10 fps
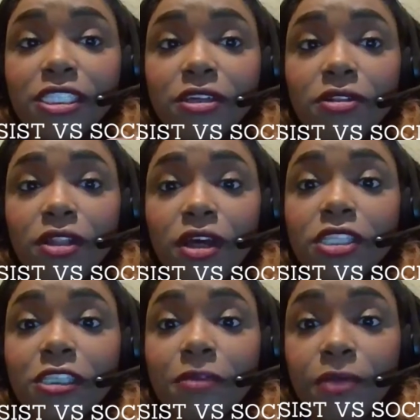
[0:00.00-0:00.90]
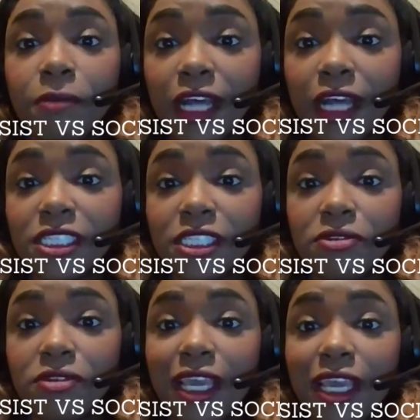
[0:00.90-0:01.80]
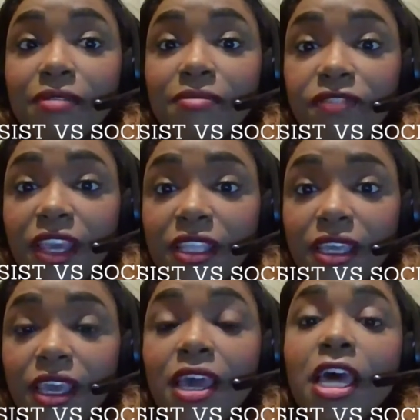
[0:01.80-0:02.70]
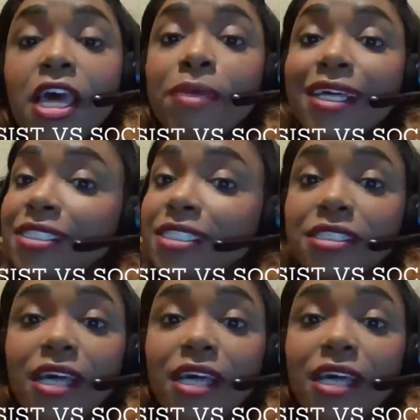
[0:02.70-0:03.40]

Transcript: so long to be prosecuted and convicted because a,